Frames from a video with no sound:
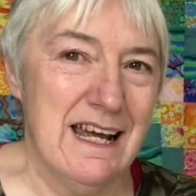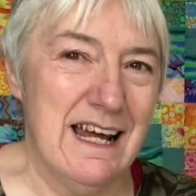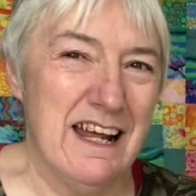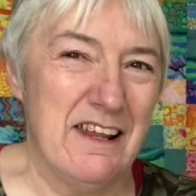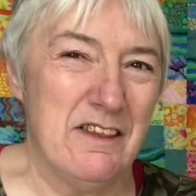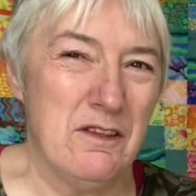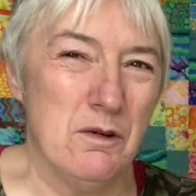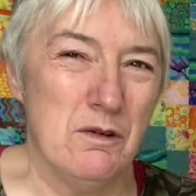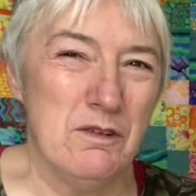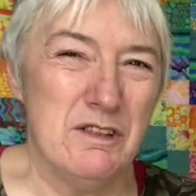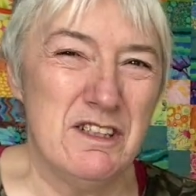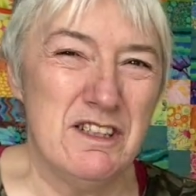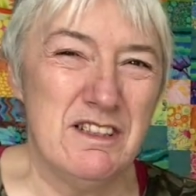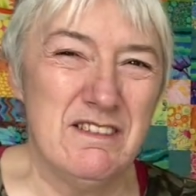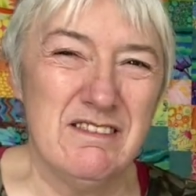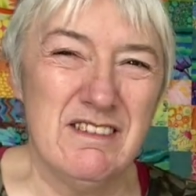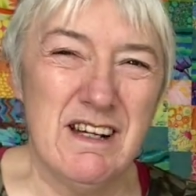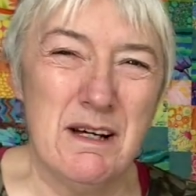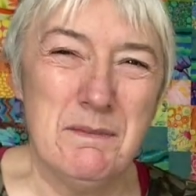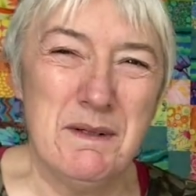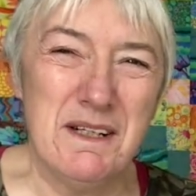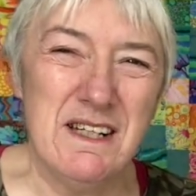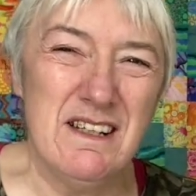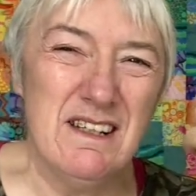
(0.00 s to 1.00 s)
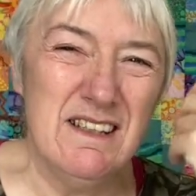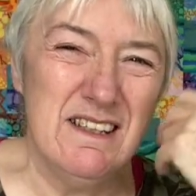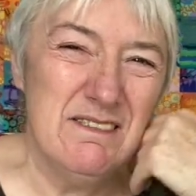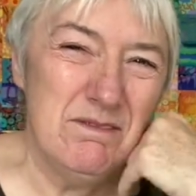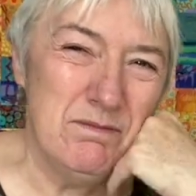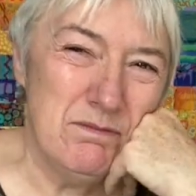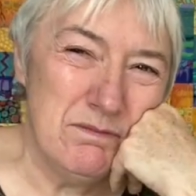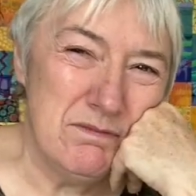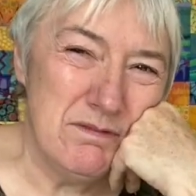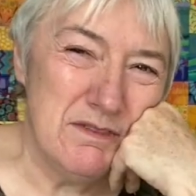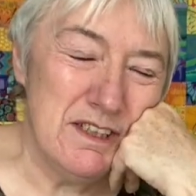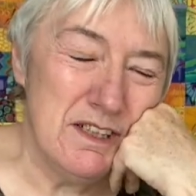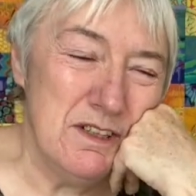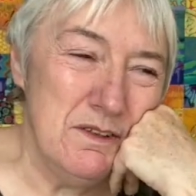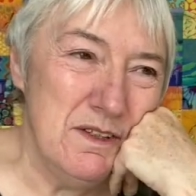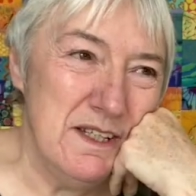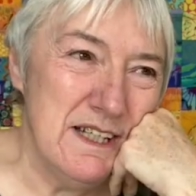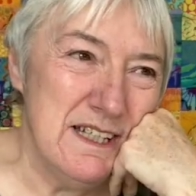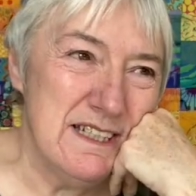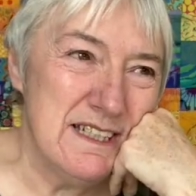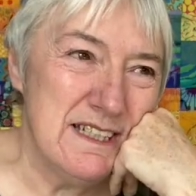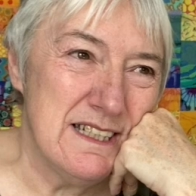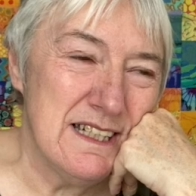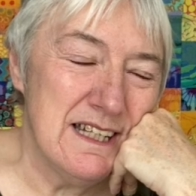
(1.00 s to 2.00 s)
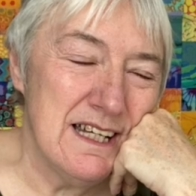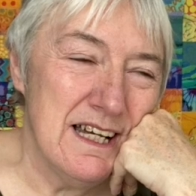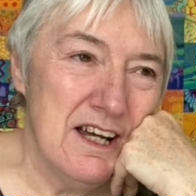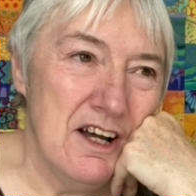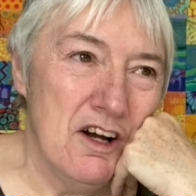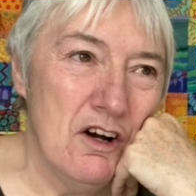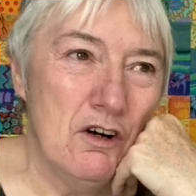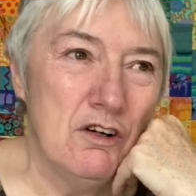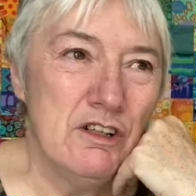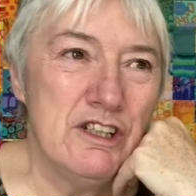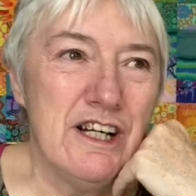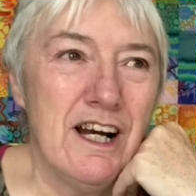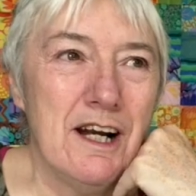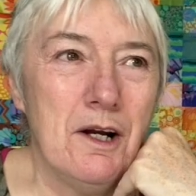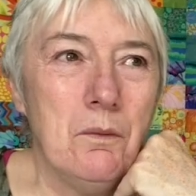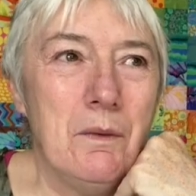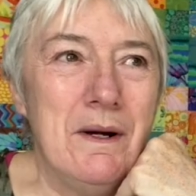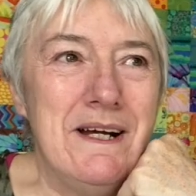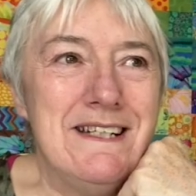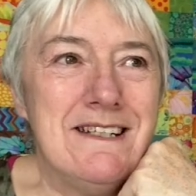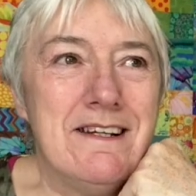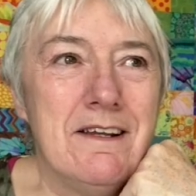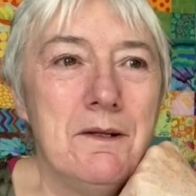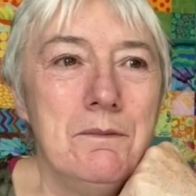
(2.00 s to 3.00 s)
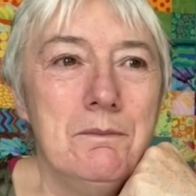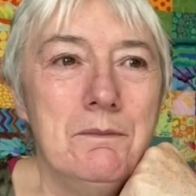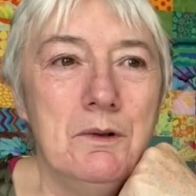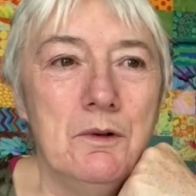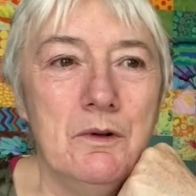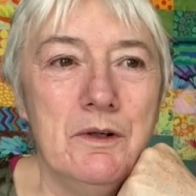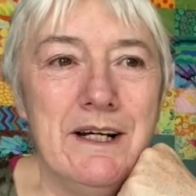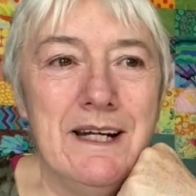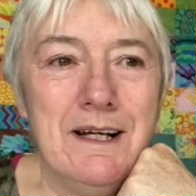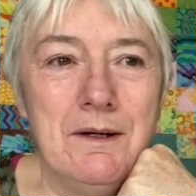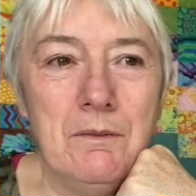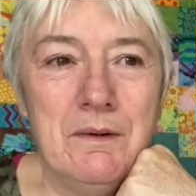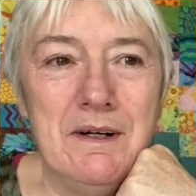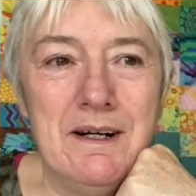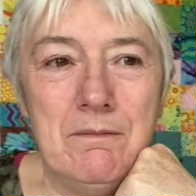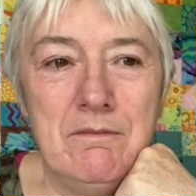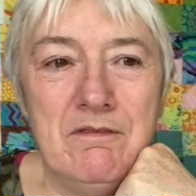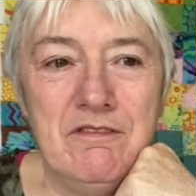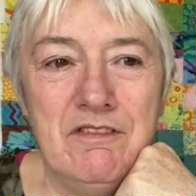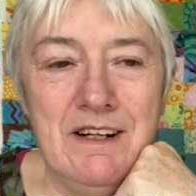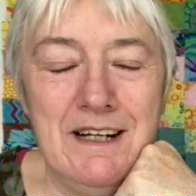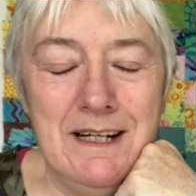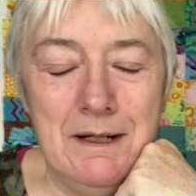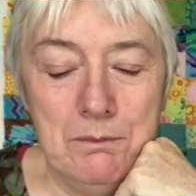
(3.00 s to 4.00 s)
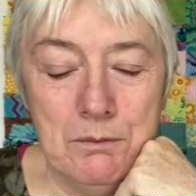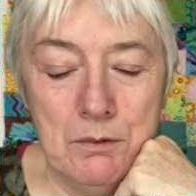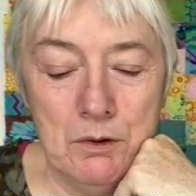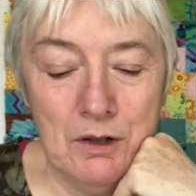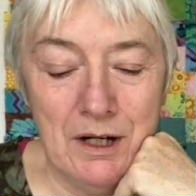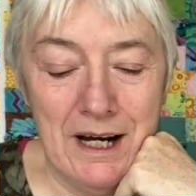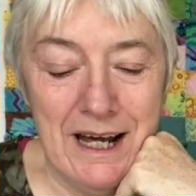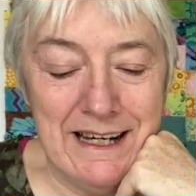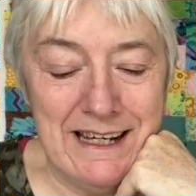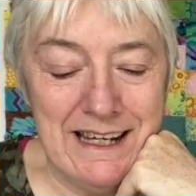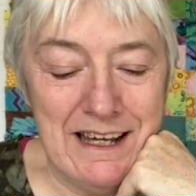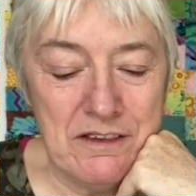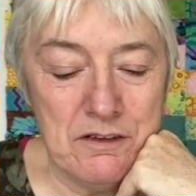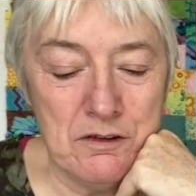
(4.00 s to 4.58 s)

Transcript: I thought, am I going to do this, or shall I wait till the morning when I'm feeling more like it?